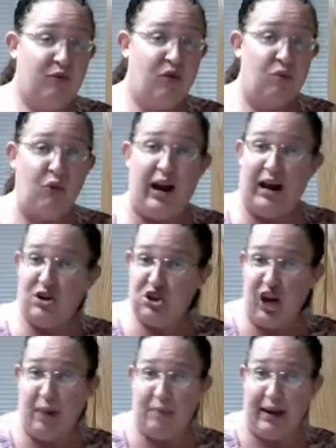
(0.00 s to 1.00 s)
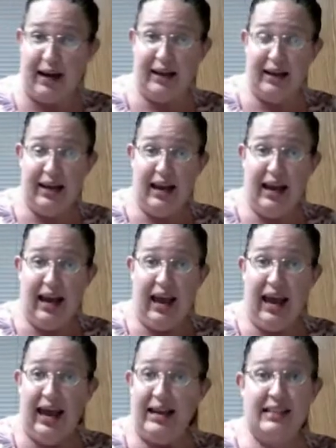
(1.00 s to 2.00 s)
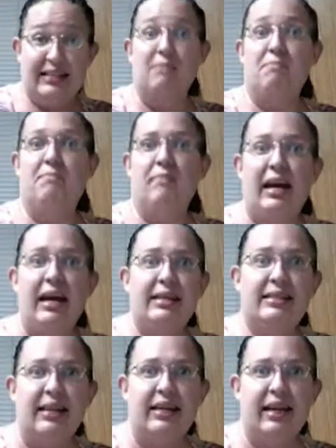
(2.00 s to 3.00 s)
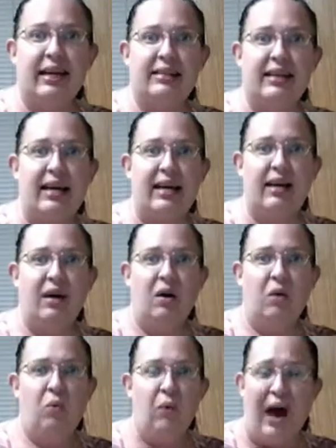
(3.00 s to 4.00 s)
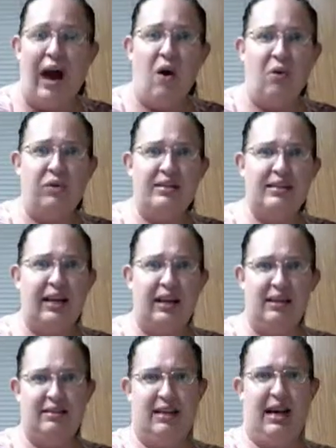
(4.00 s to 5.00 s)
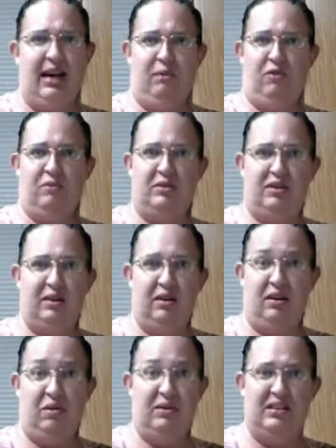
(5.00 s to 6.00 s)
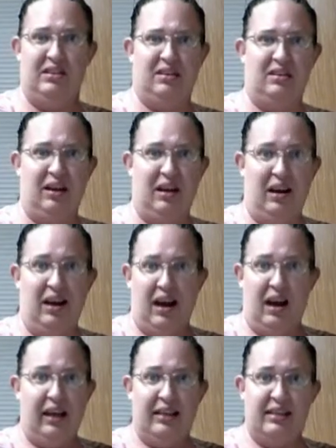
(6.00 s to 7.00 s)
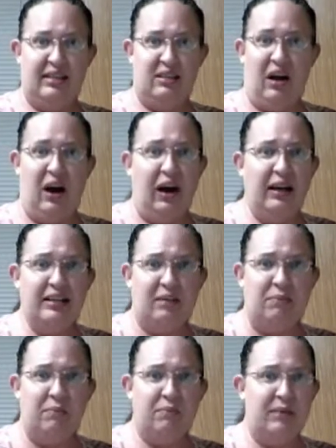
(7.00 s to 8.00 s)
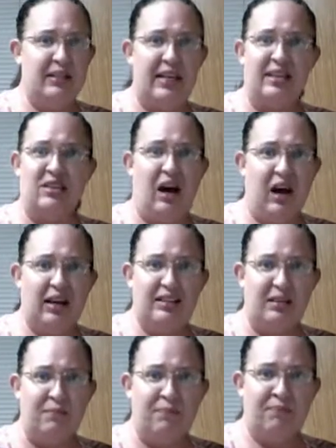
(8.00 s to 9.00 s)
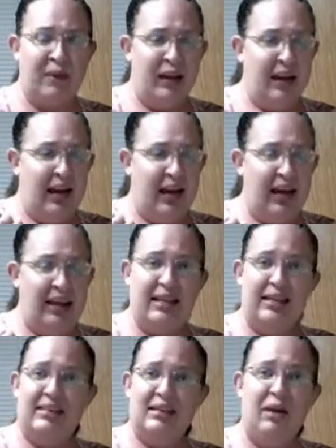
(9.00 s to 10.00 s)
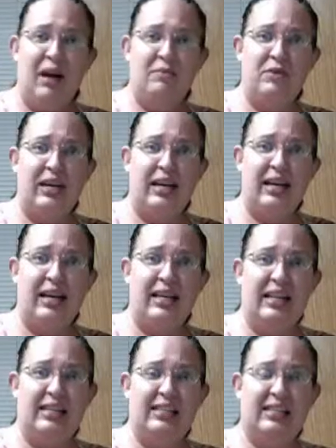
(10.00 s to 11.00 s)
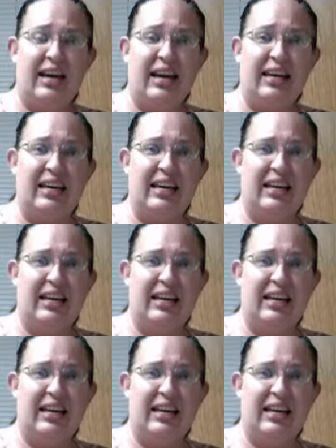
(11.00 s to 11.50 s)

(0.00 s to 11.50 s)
where I shop at, and it's amazing. It's like, wow, this came from, this is awesome. This tastes awesome. And then sometimes you get it and it's like,